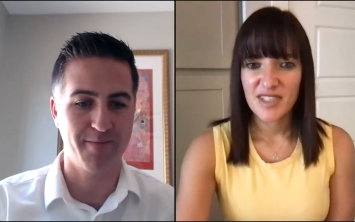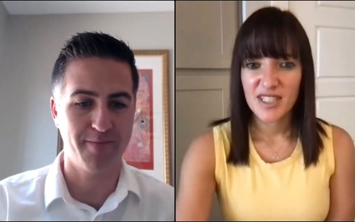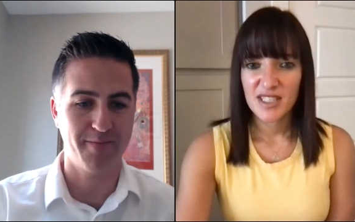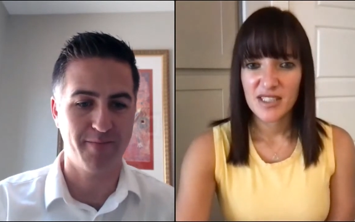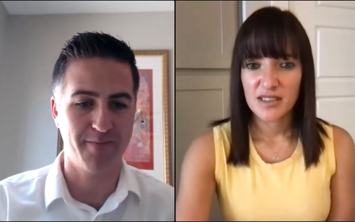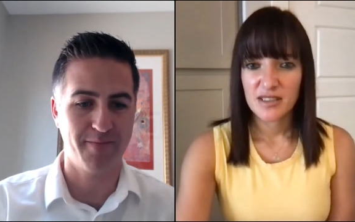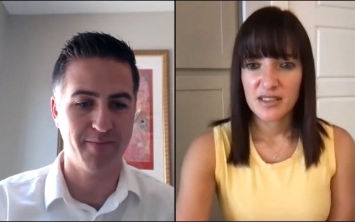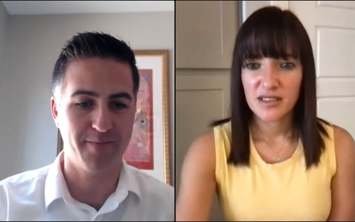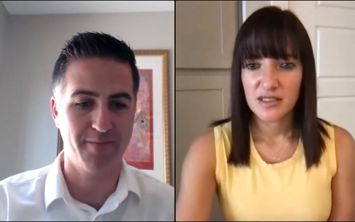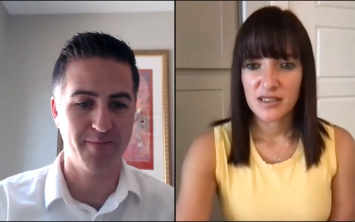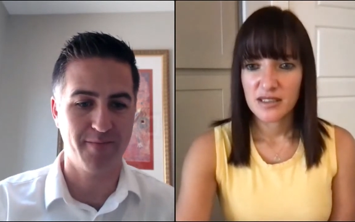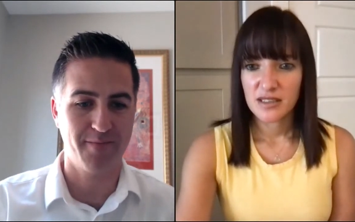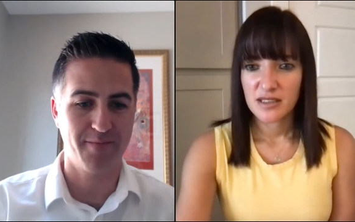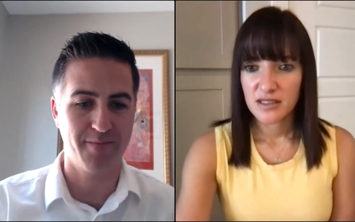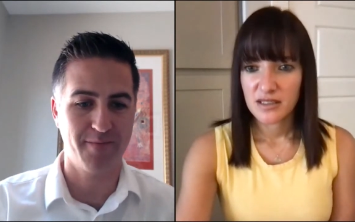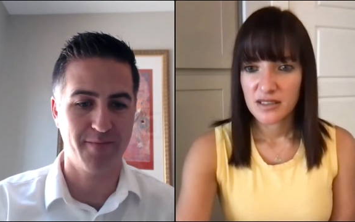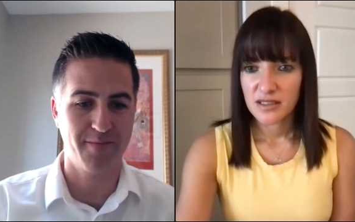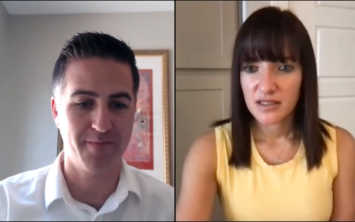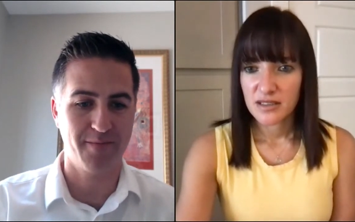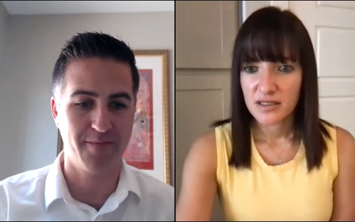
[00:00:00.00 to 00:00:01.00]

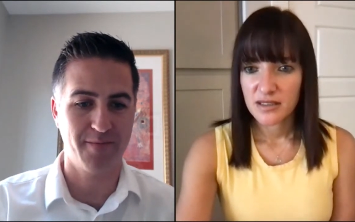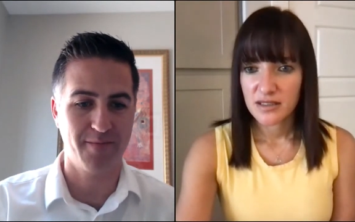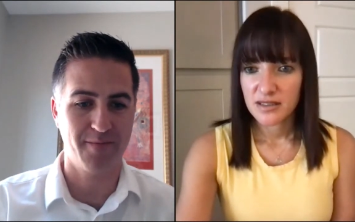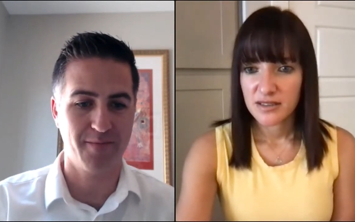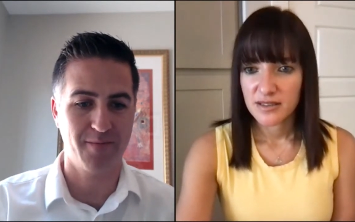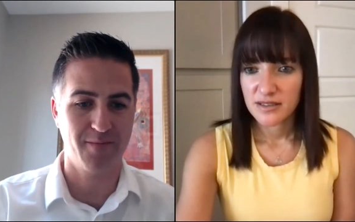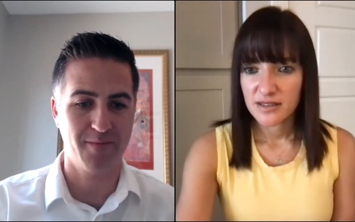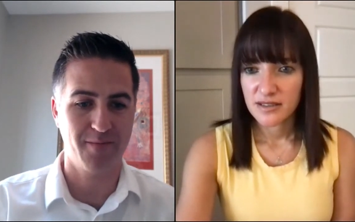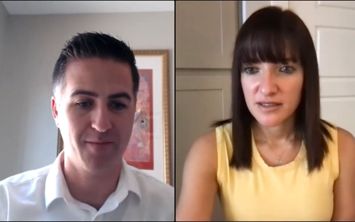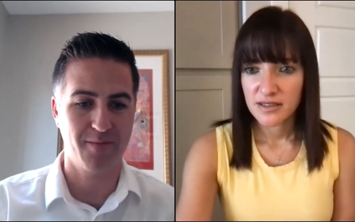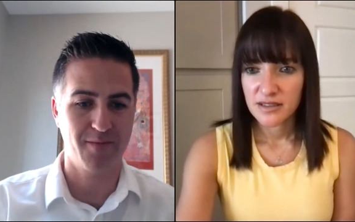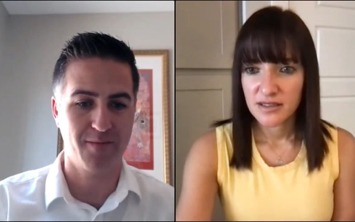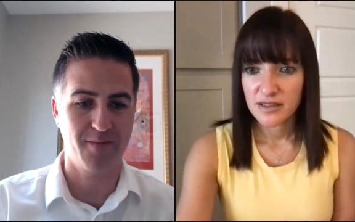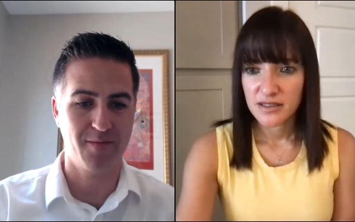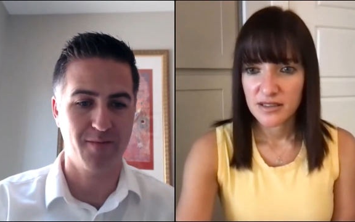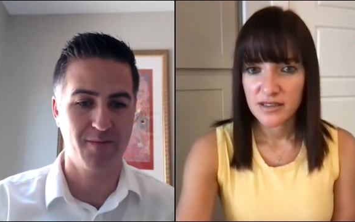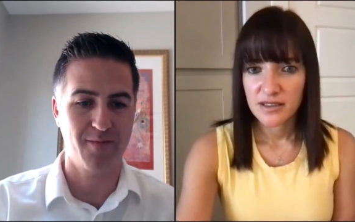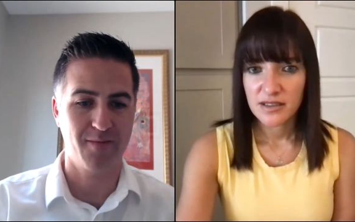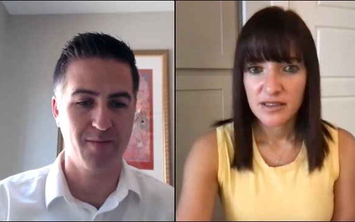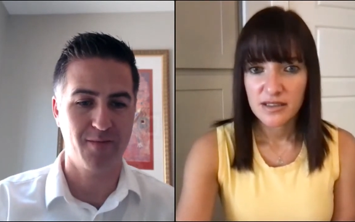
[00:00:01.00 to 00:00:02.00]

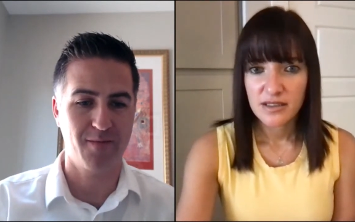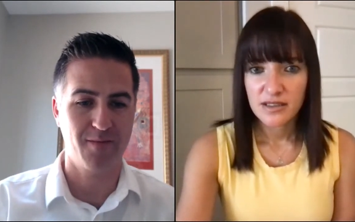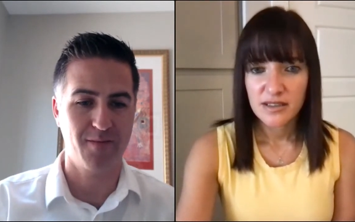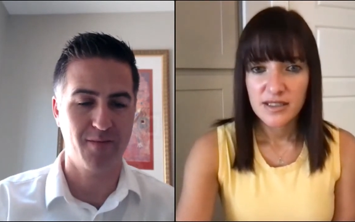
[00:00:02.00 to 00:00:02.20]
(silence)